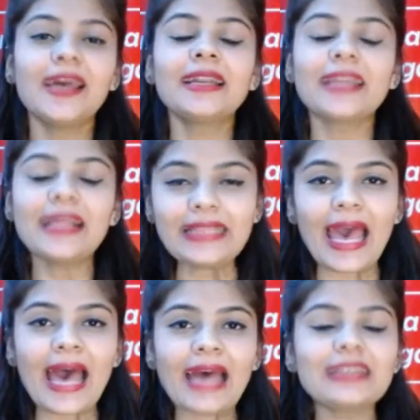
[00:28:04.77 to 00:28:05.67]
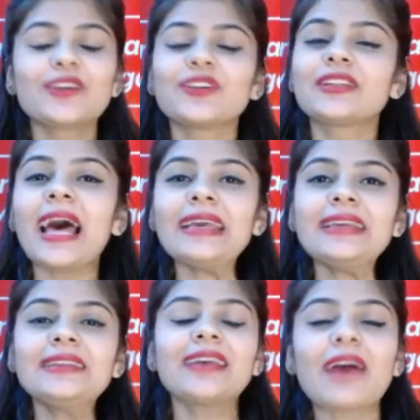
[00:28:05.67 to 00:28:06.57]
Till then, good
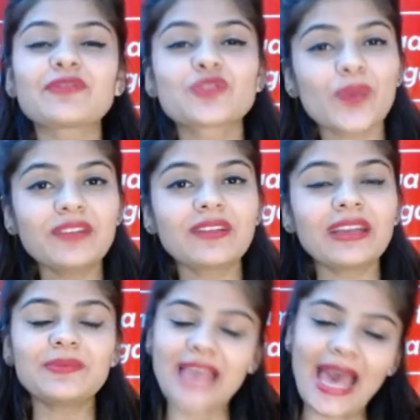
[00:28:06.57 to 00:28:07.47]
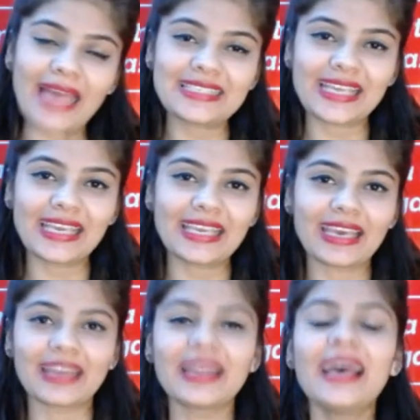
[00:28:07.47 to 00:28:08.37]
night, have sweet dreams and take
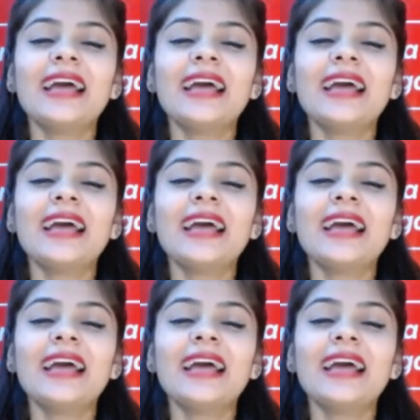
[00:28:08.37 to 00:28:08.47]
care.